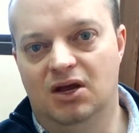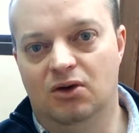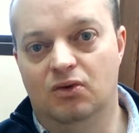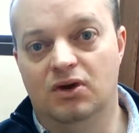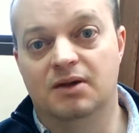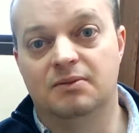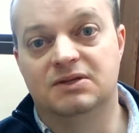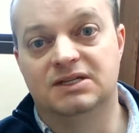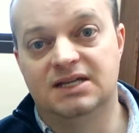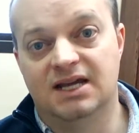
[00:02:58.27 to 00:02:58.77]
What
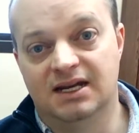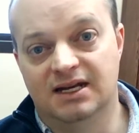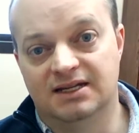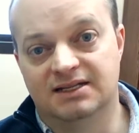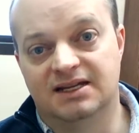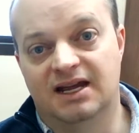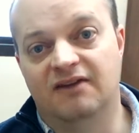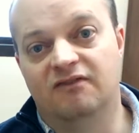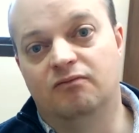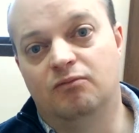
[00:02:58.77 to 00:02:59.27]
I'm saying is
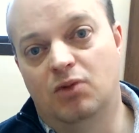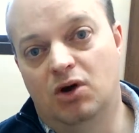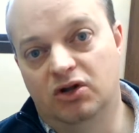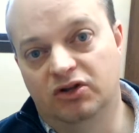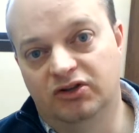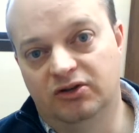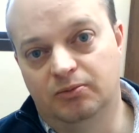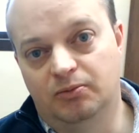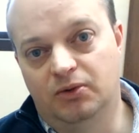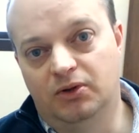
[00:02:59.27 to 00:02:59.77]
I have
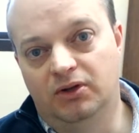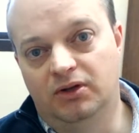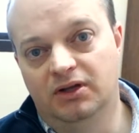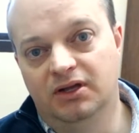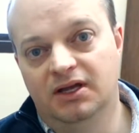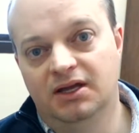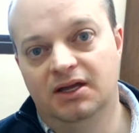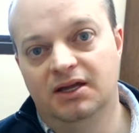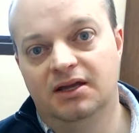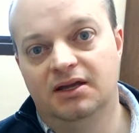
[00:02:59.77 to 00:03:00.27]
multiple
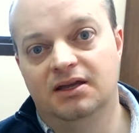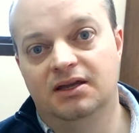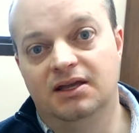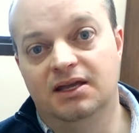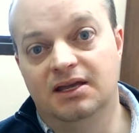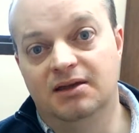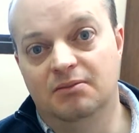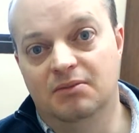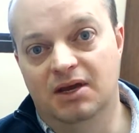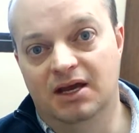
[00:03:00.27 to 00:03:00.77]

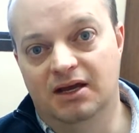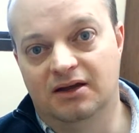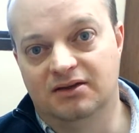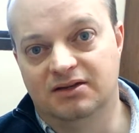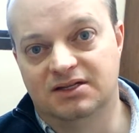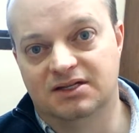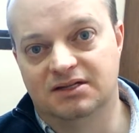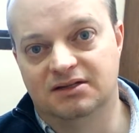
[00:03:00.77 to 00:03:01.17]
emails.